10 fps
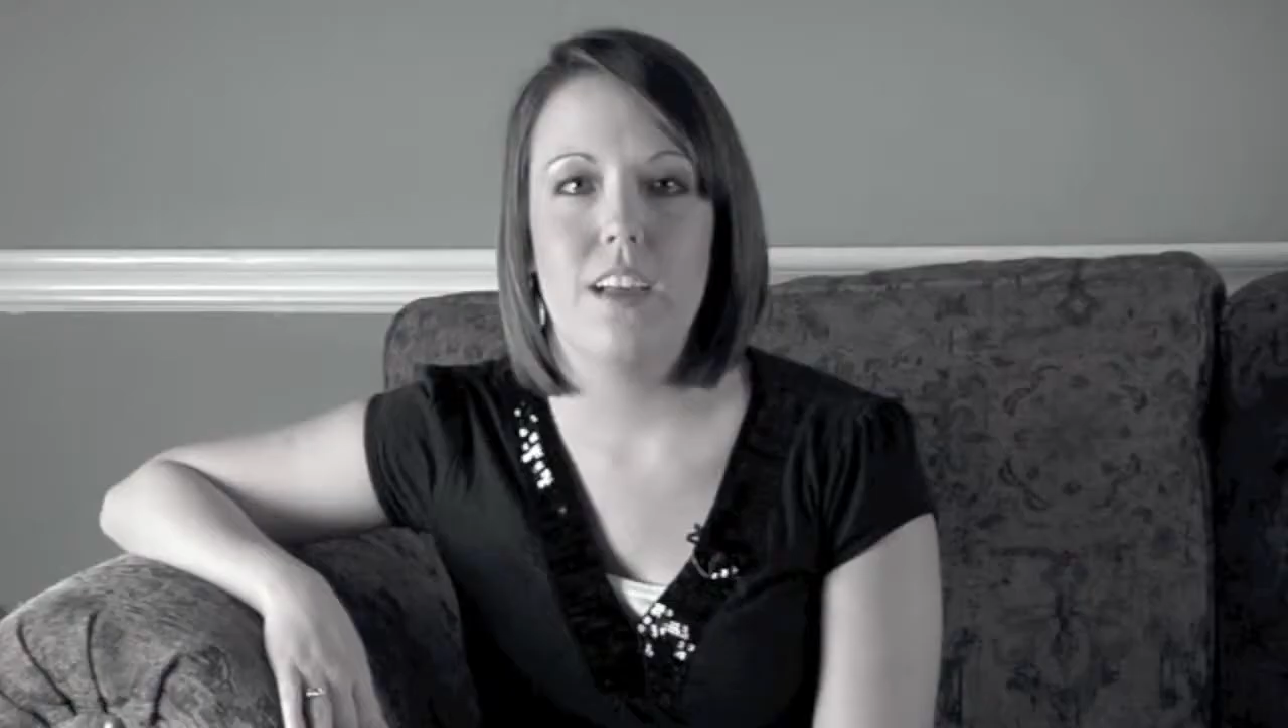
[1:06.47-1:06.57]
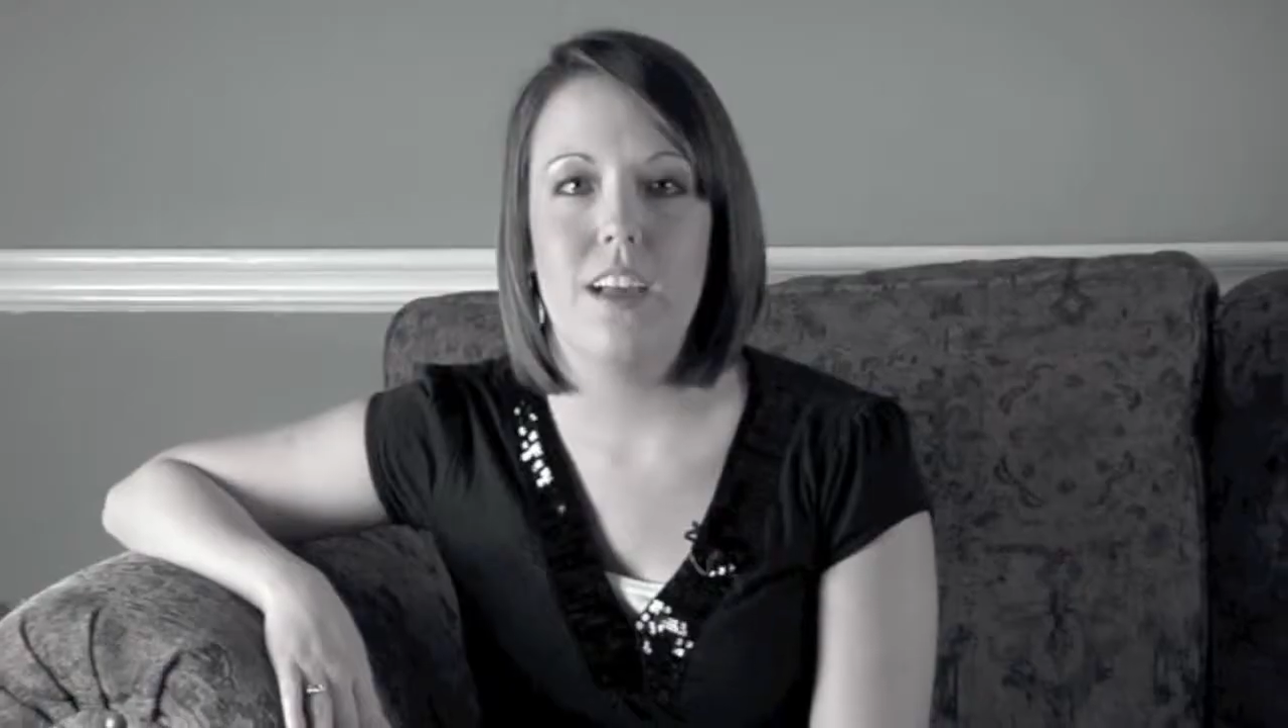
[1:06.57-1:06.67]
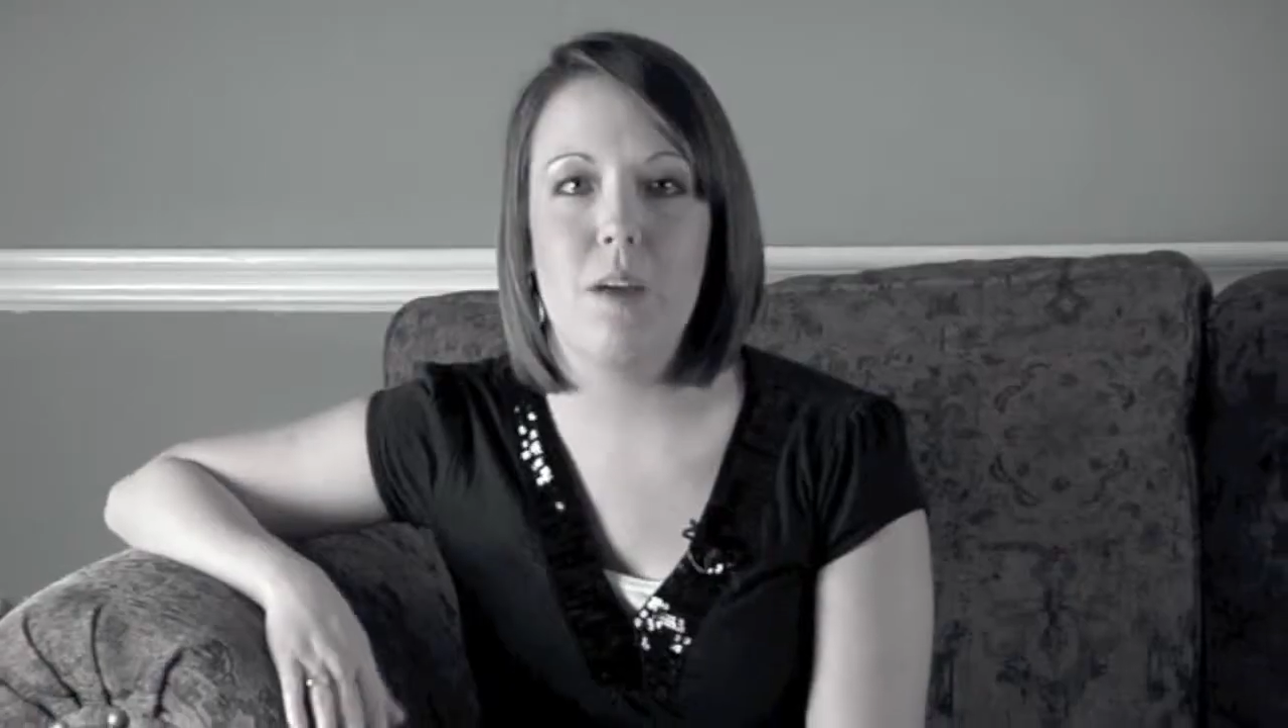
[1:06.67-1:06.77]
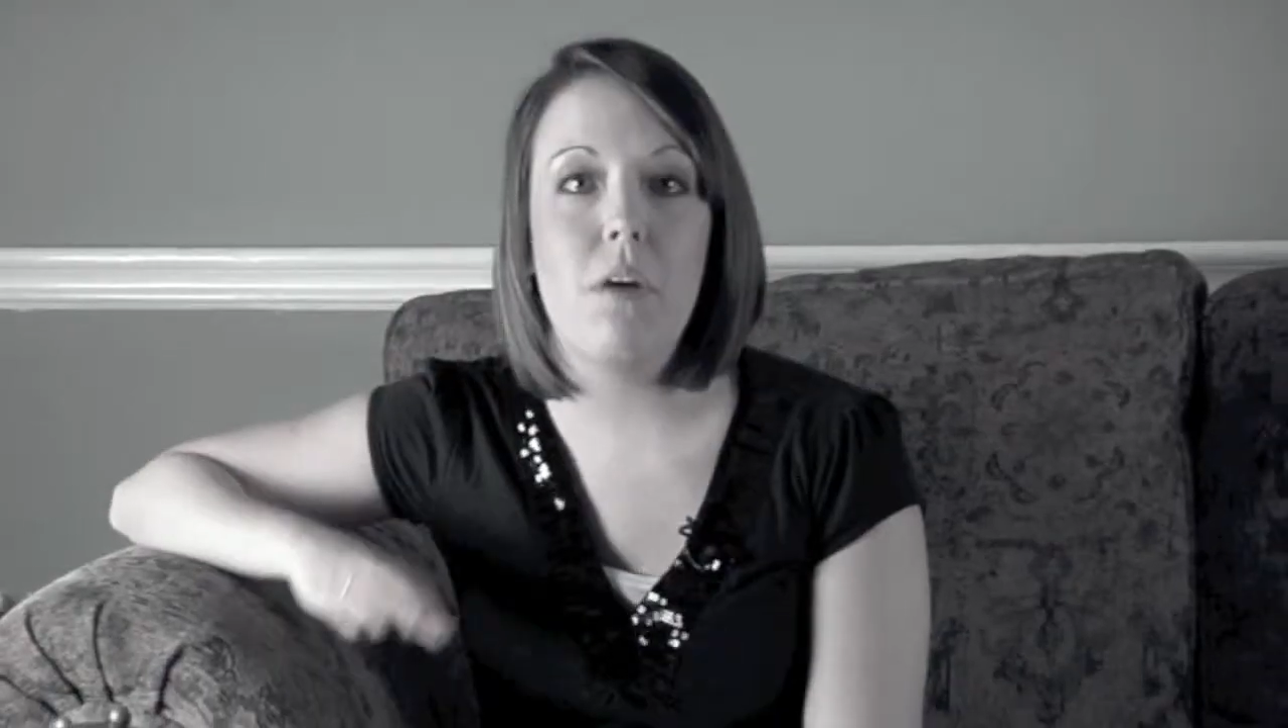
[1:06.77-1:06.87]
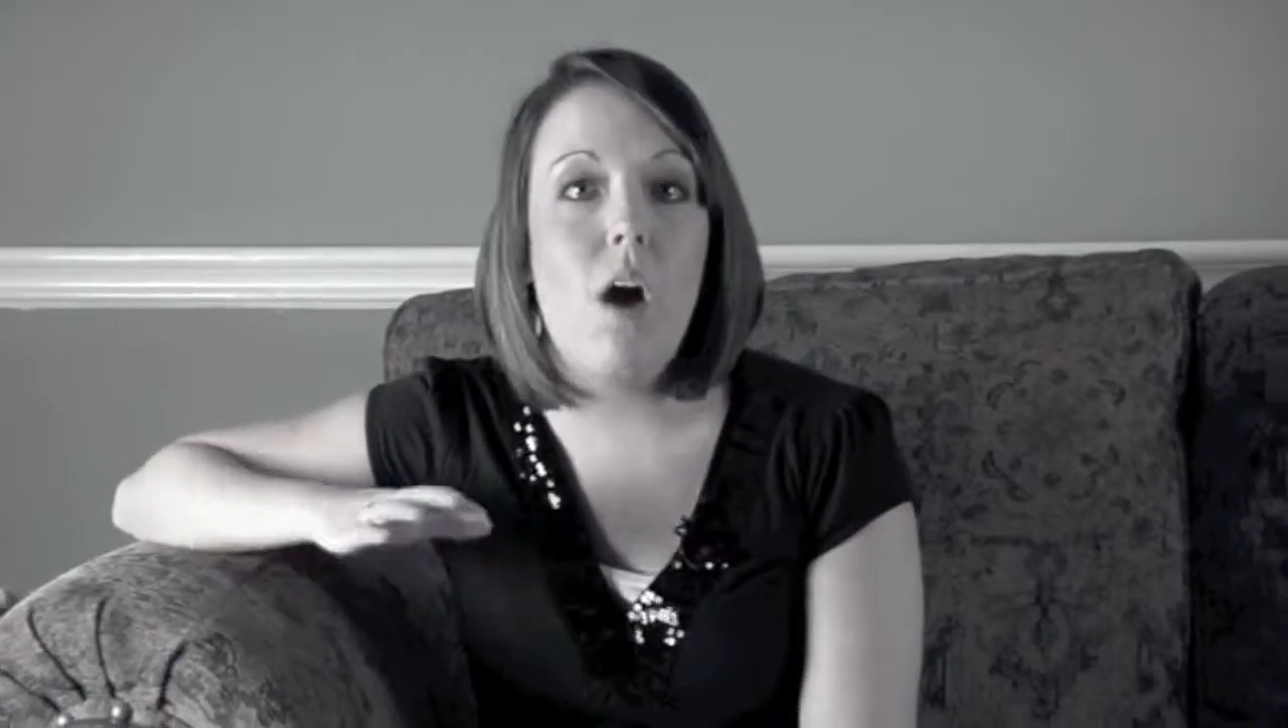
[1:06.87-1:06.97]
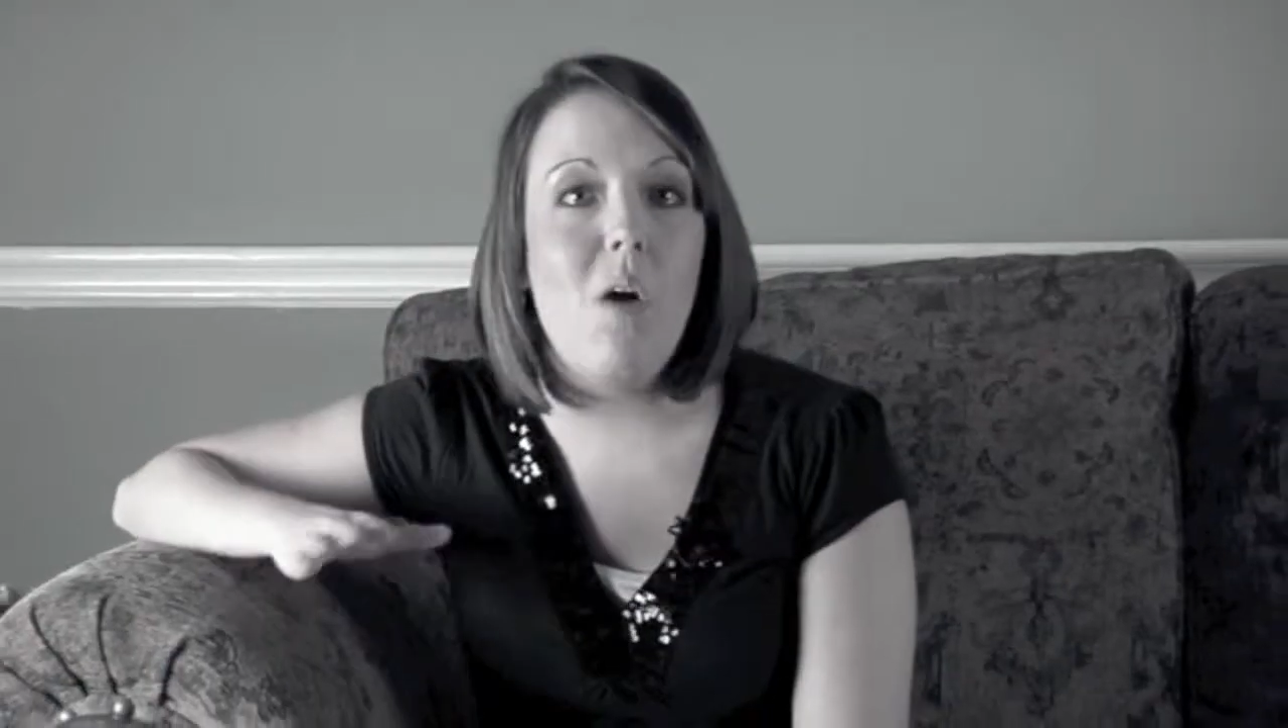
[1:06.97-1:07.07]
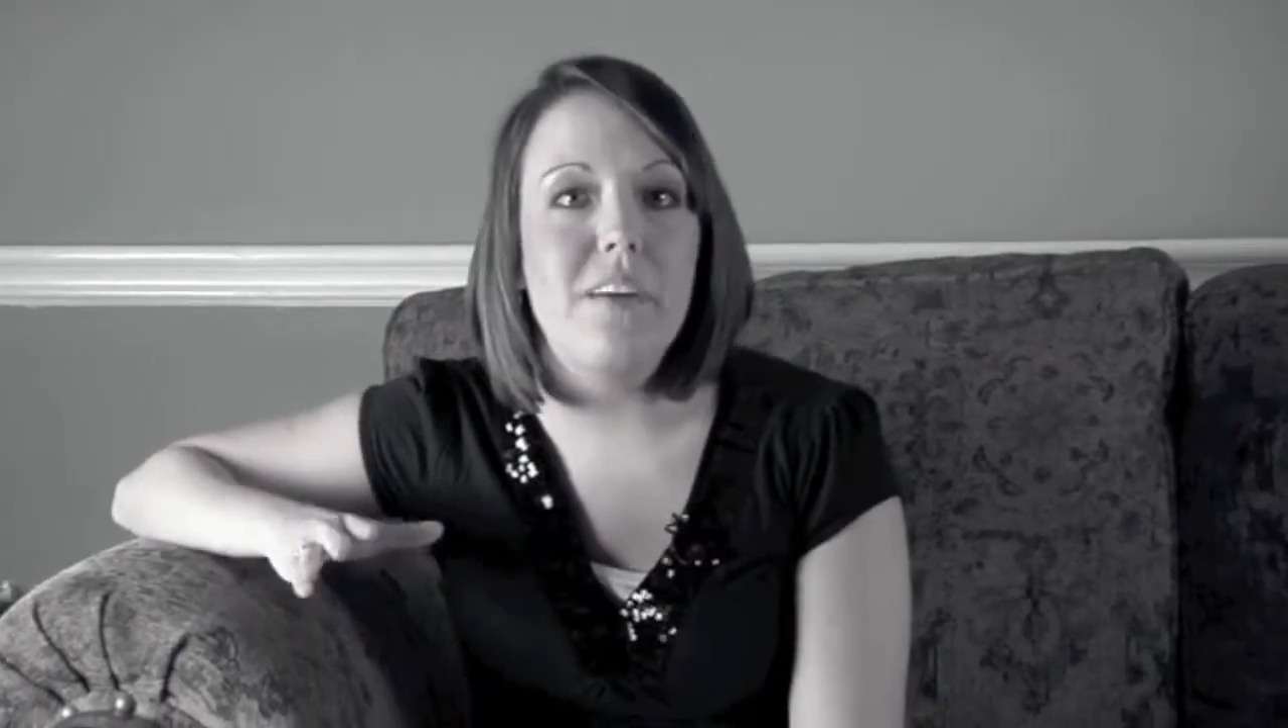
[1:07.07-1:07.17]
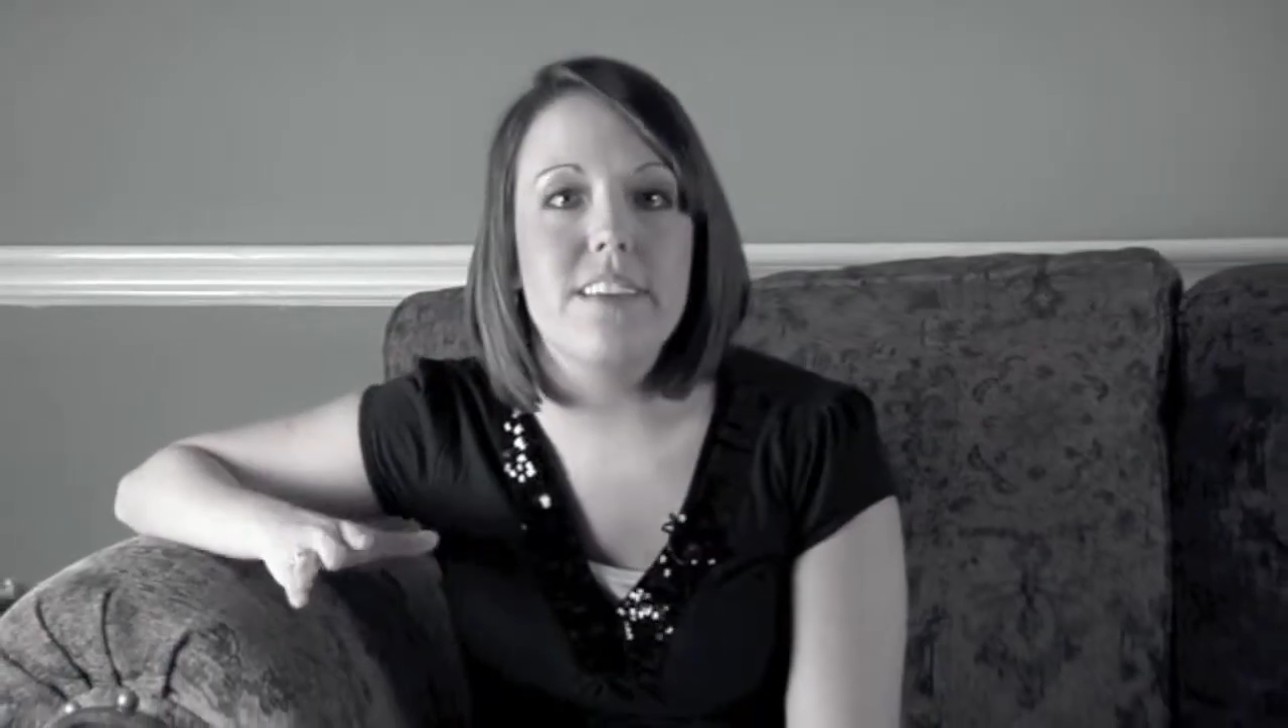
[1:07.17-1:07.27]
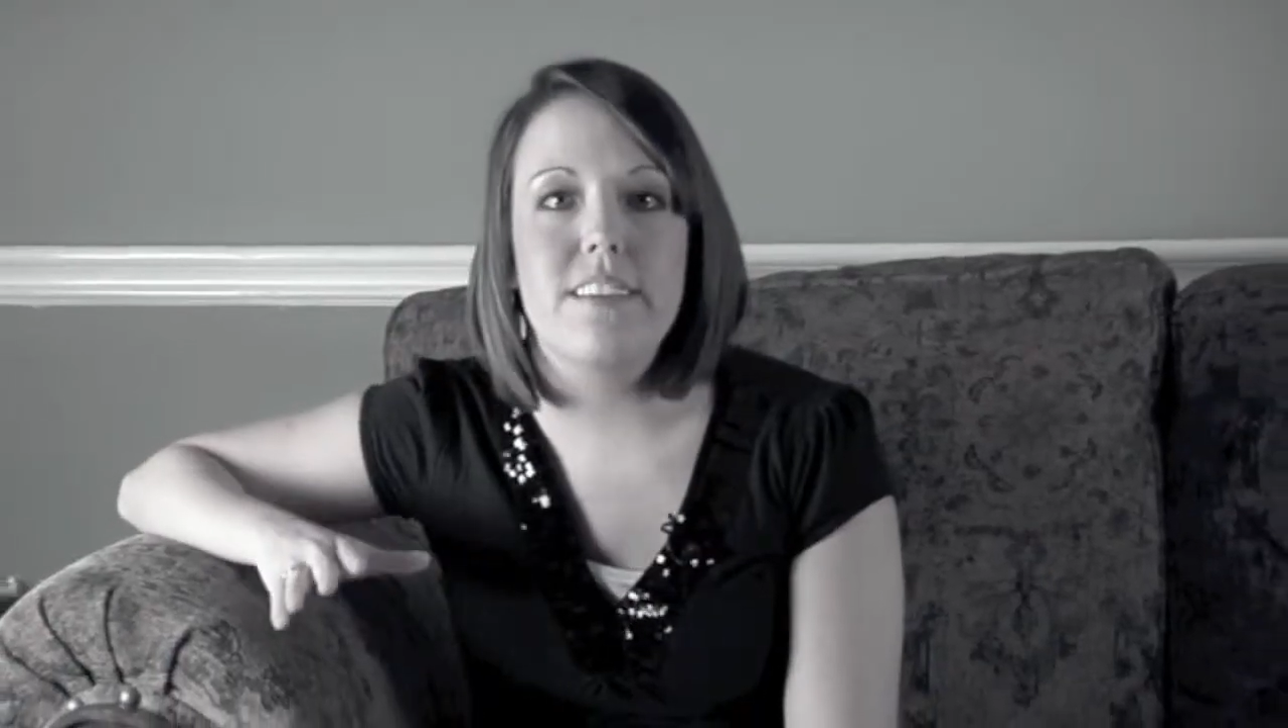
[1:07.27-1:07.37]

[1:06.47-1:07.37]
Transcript: I'm always